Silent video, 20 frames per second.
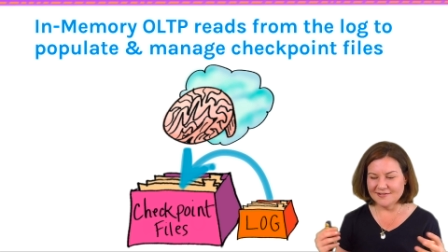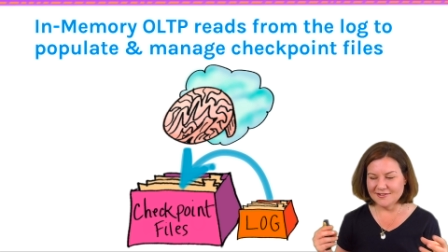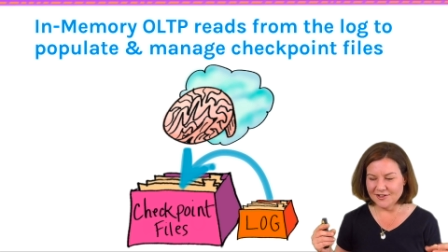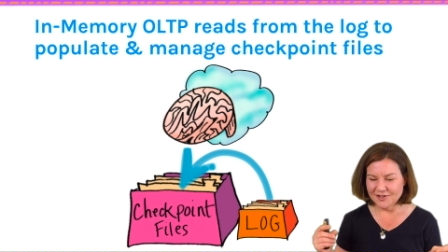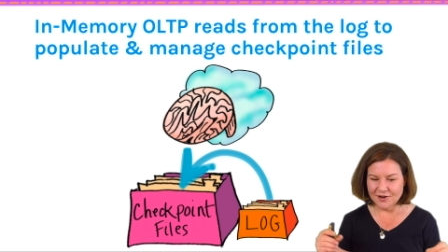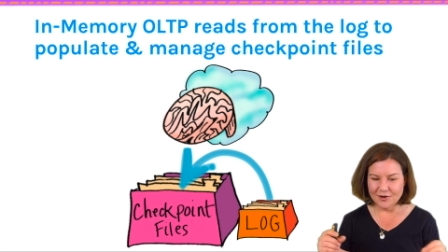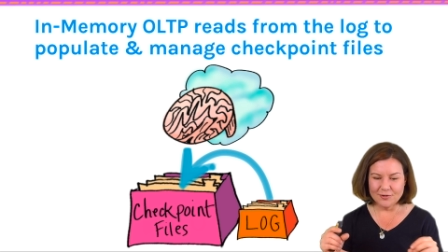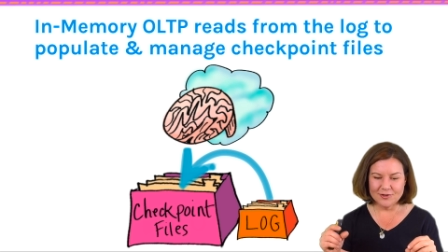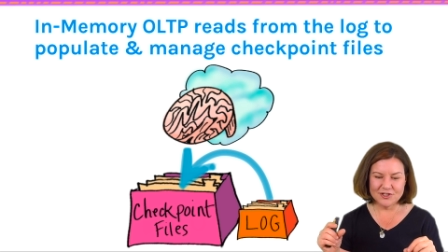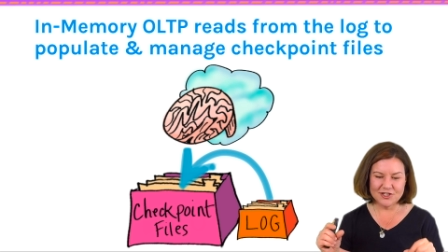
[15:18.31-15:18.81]
you
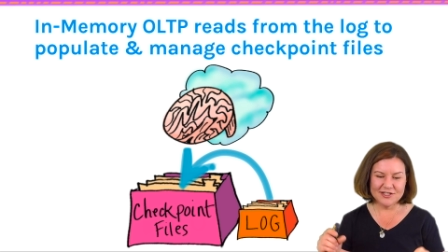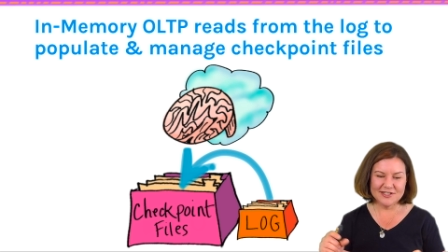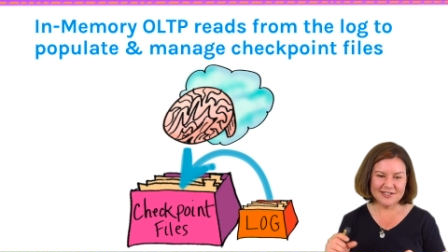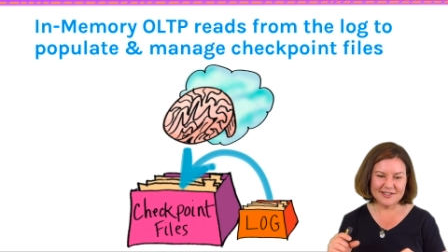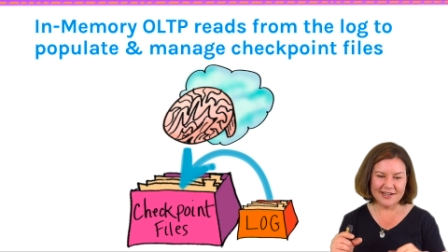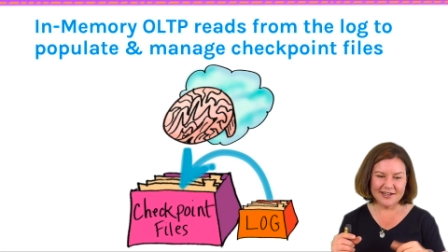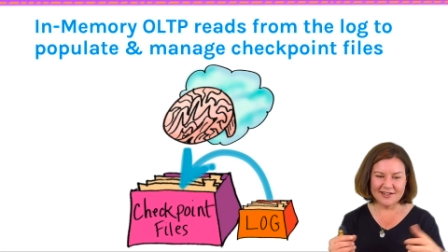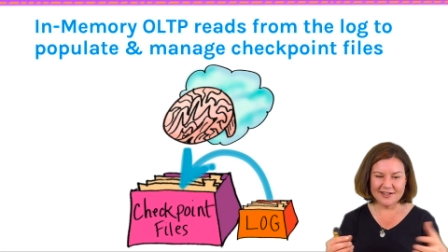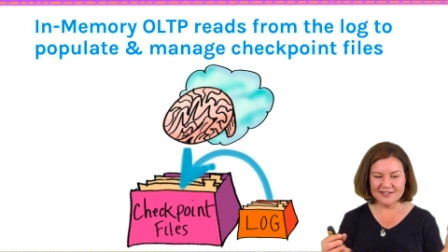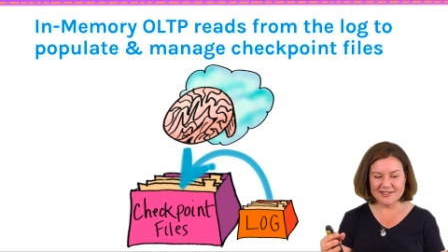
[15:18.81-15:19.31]
know, just
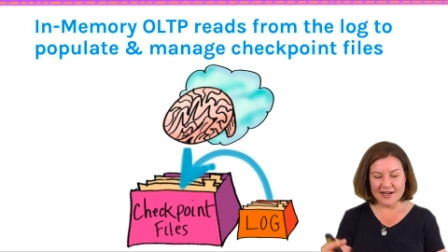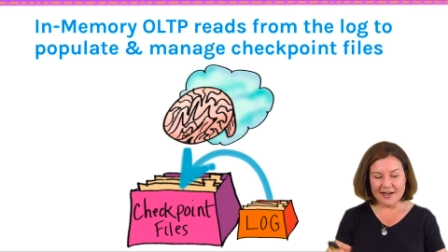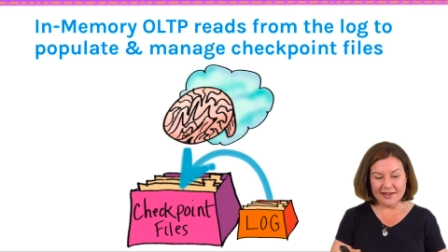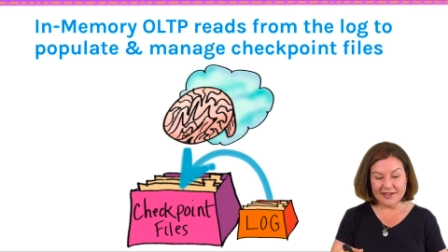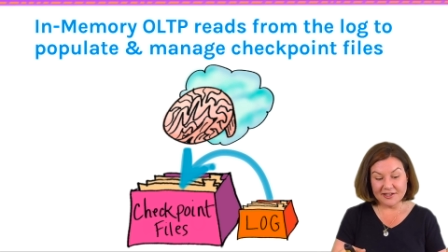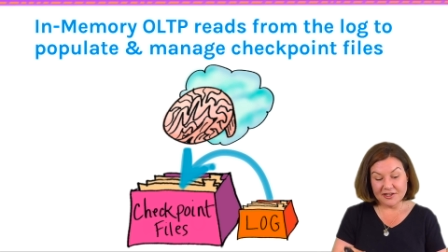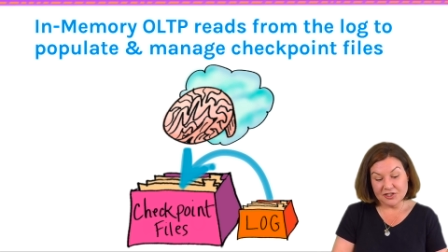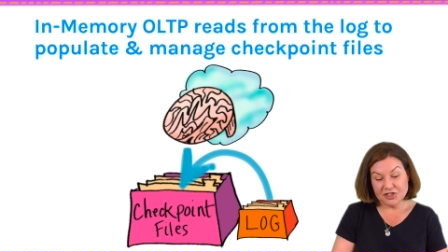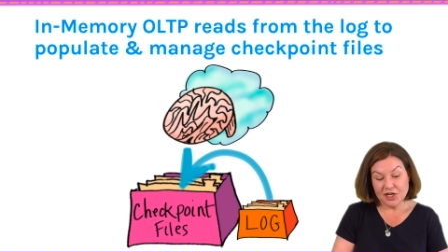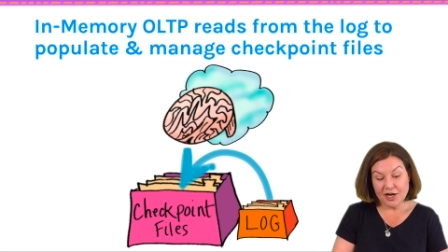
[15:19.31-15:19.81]
like it's not
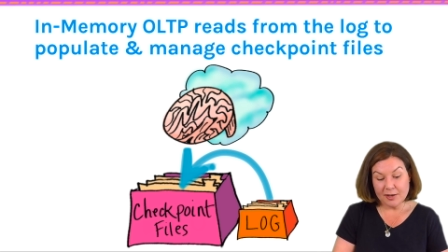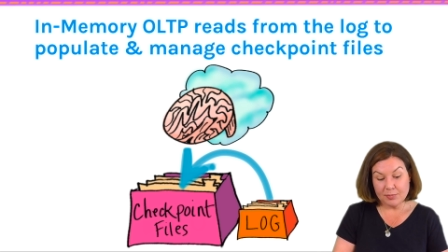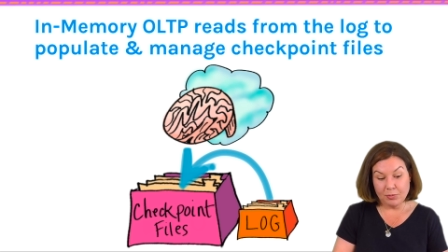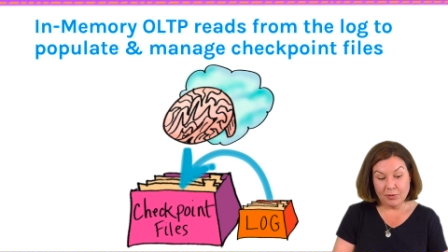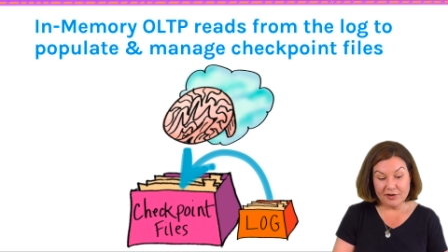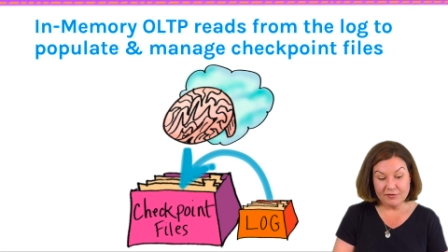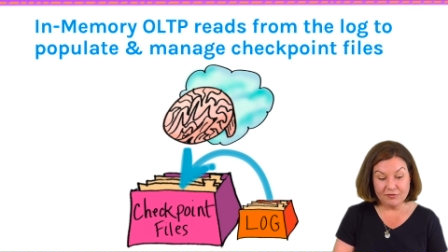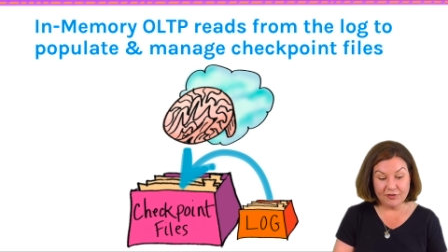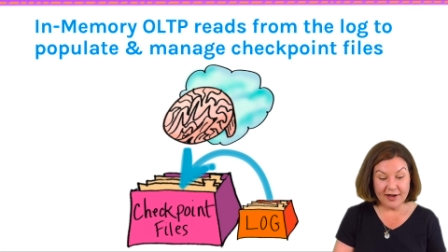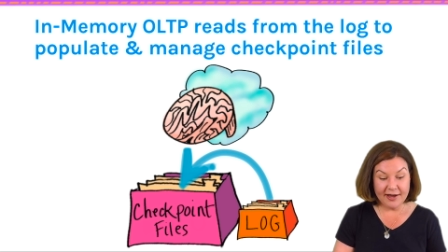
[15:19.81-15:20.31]
like the
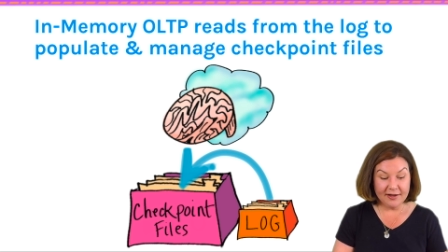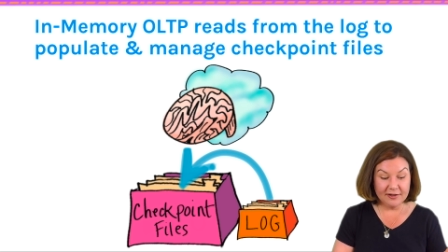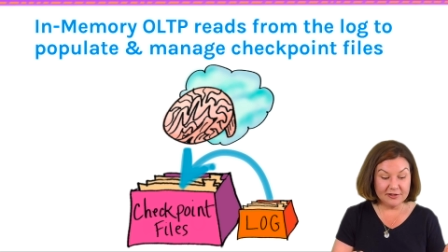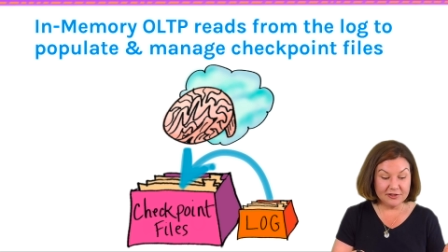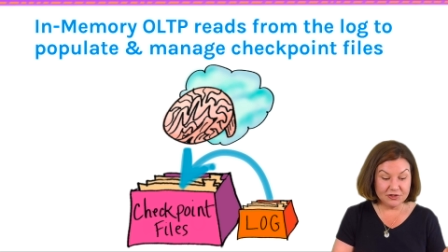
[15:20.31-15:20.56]
checkpoint file